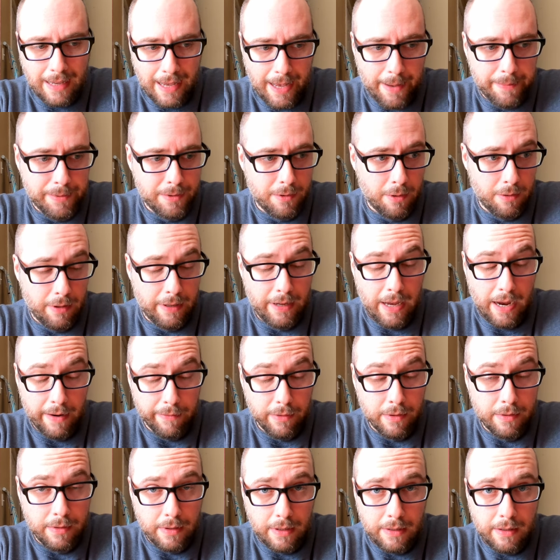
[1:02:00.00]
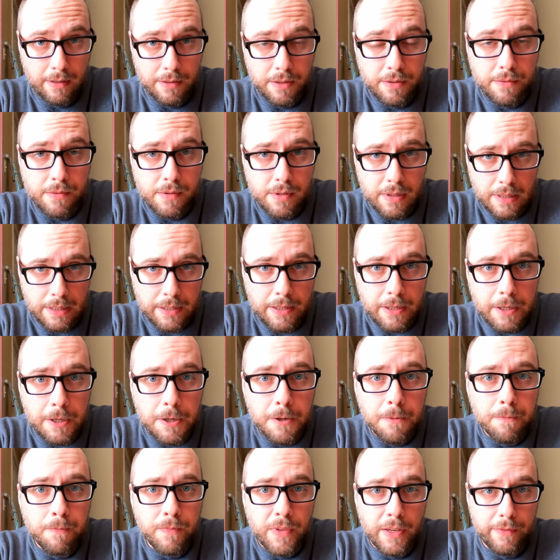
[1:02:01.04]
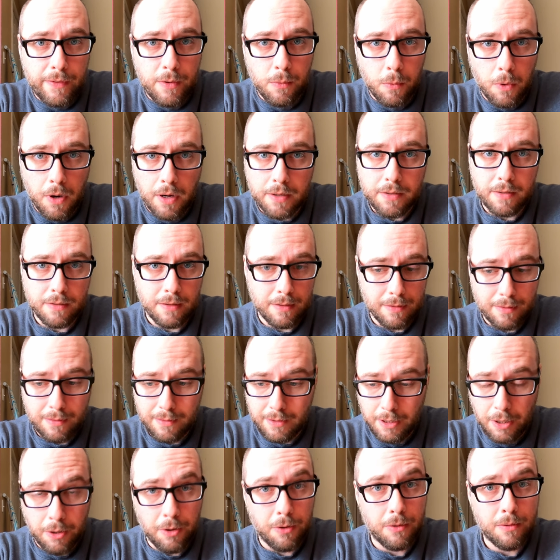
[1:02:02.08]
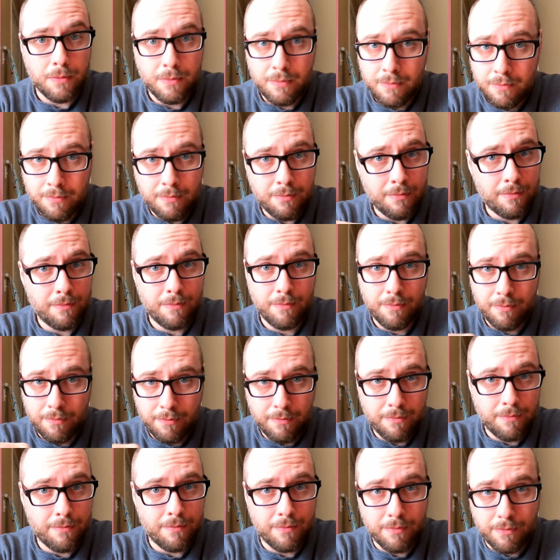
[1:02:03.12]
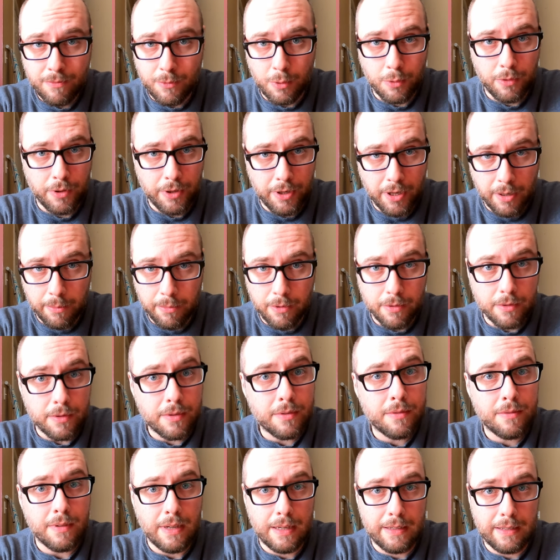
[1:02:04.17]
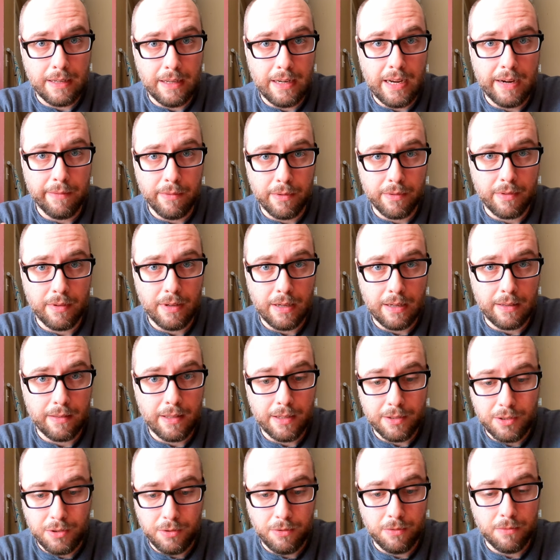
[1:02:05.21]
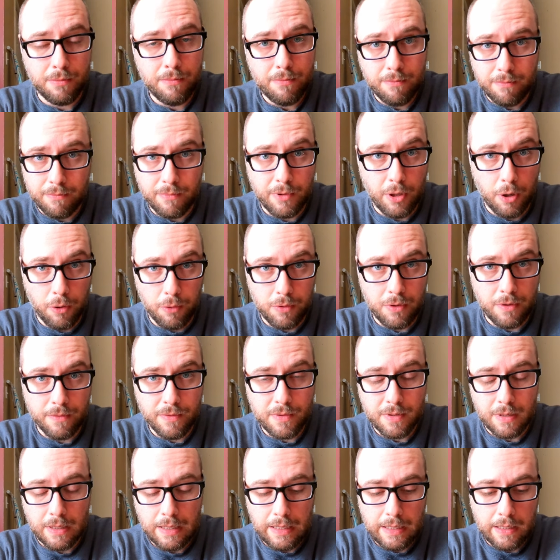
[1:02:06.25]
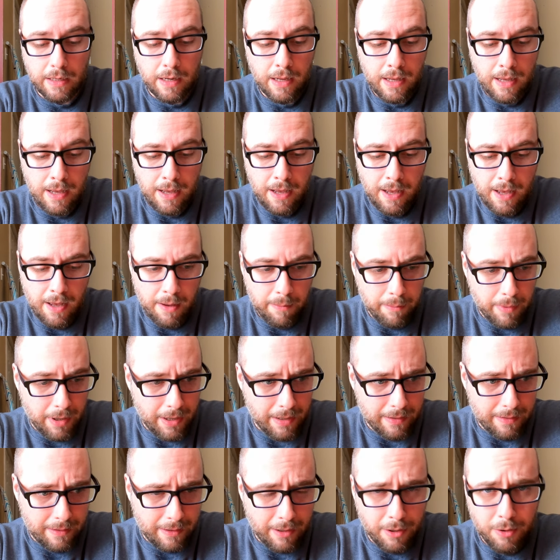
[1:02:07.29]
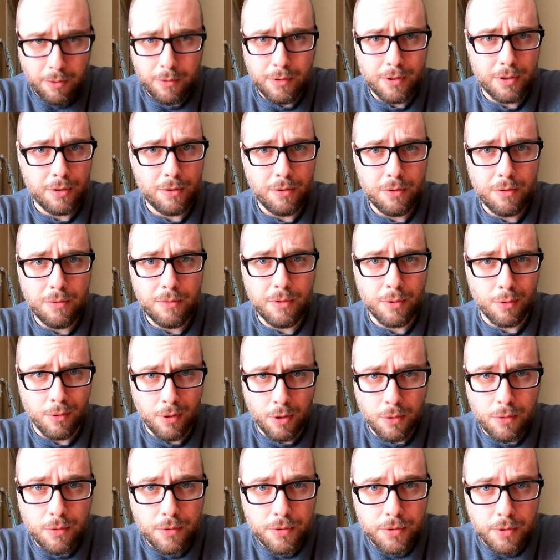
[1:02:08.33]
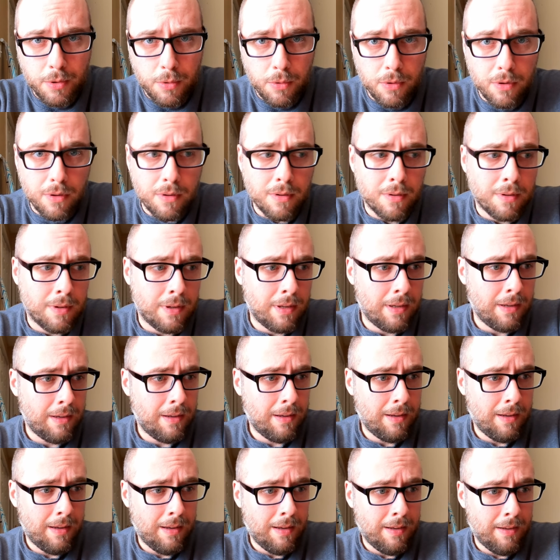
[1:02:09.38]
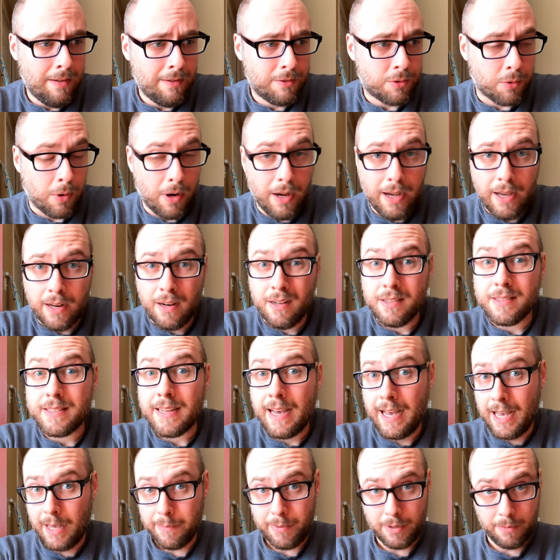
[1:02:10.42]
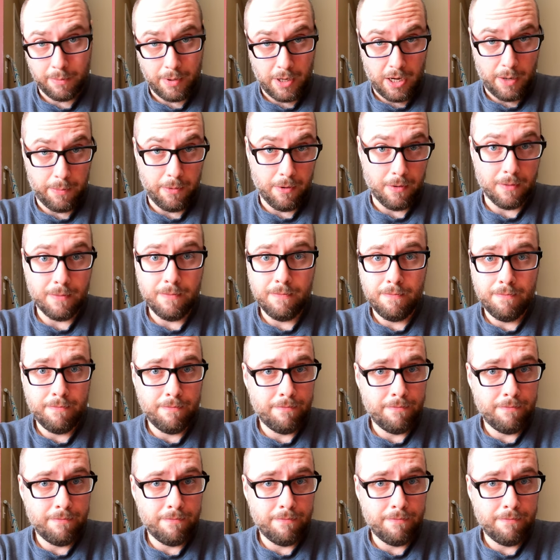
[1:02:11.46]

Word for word: to absolutely everything that you've seen here if you want to just go through the numbers and get everything that you know you've seen. But go to your local store, try it on typing paper